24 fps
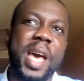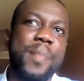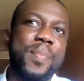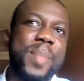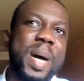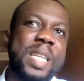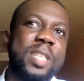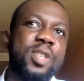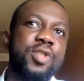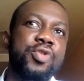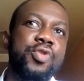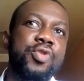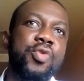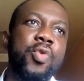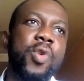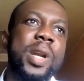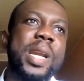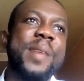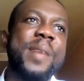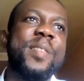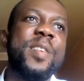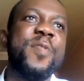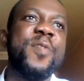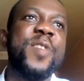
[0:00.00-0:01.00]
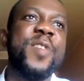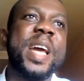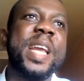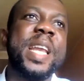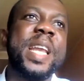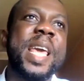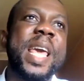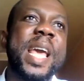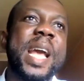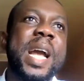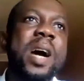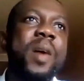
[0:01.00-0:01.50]
But you will never
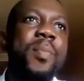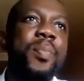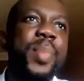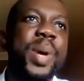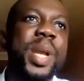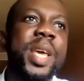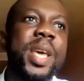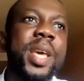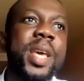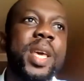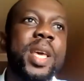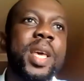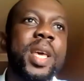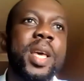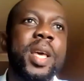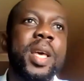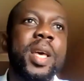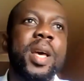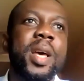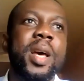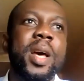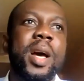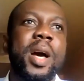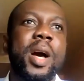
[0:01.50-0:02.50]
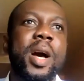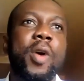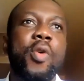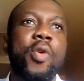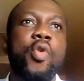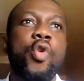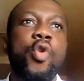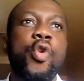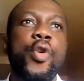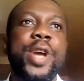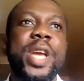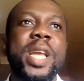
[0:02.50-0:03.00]
find a company
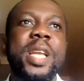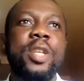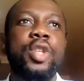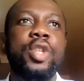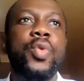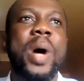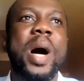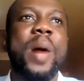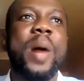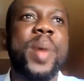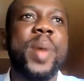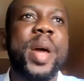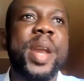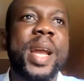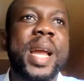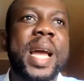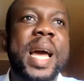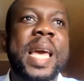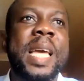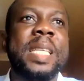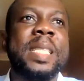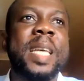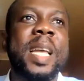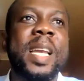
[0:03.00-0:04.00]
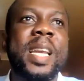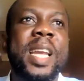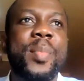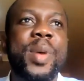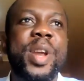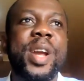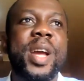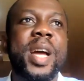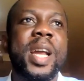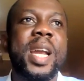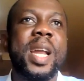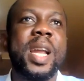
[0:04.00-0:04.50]
going to America and telling
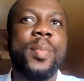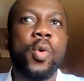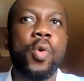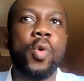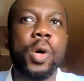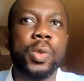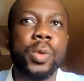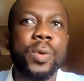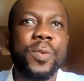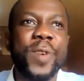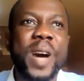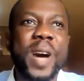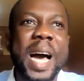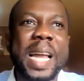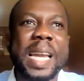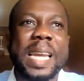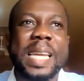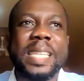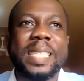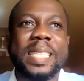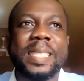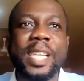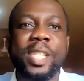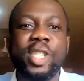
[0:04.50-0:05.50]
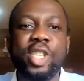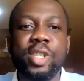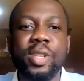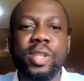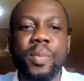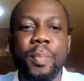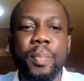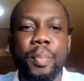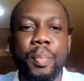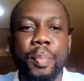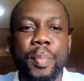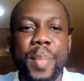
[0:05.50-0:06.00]
Americans that because we've had such
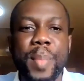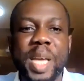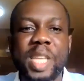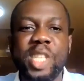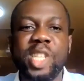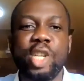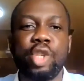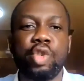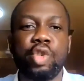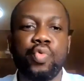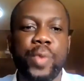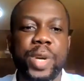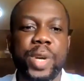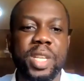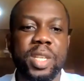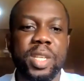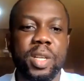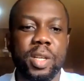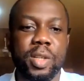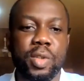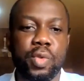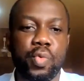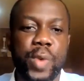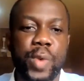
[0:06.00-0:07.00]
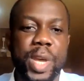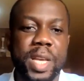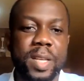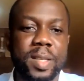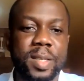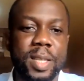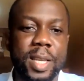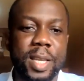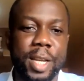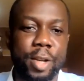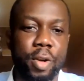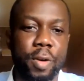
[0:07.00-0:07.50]
major swing, uh,
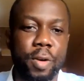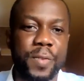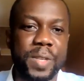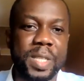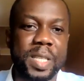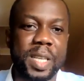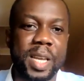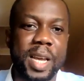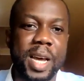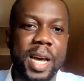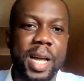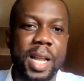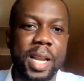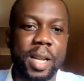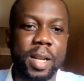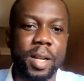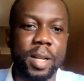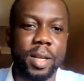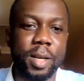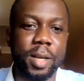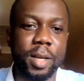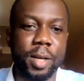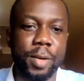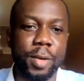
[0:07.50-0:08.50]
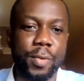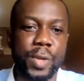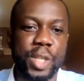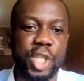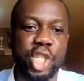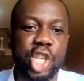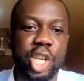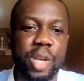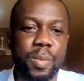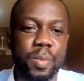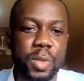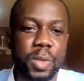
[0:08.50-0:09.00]
swings in your fiscal
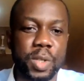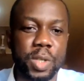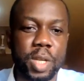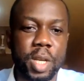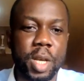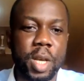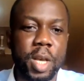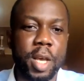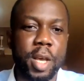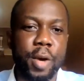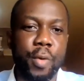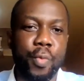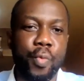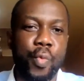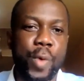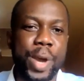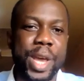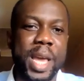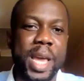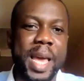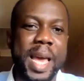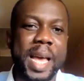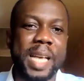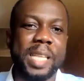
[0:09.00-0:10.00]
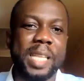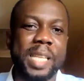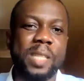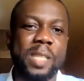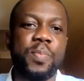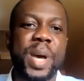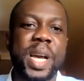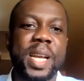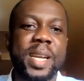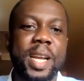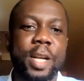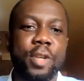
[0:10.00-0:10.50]
regimes, we
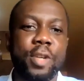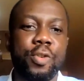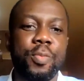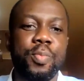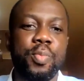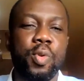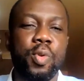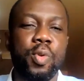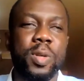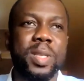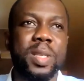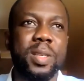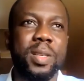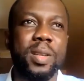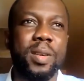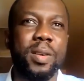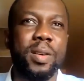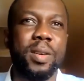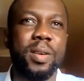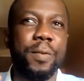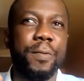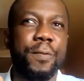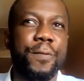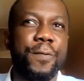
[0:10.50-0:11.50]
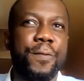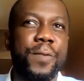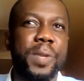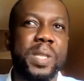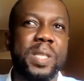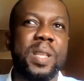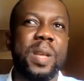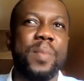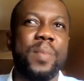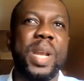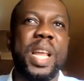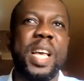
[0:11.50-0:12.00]
expect that you put
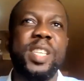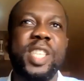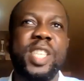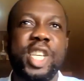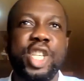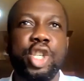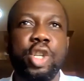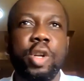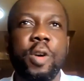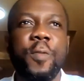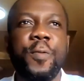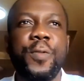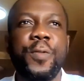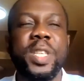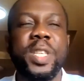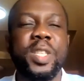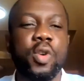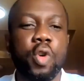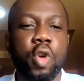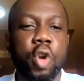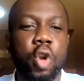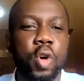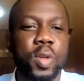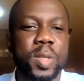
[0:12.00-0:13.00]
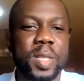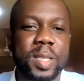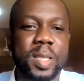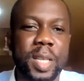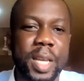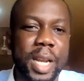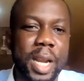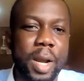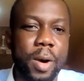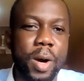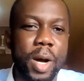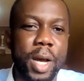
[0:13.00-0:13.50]
stabilization of prison clauses
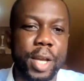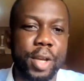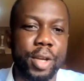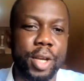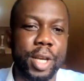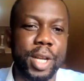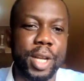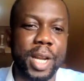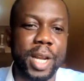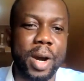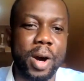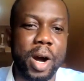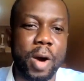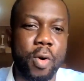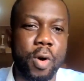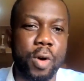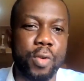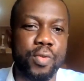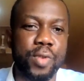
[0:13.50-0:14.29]
in our in, in our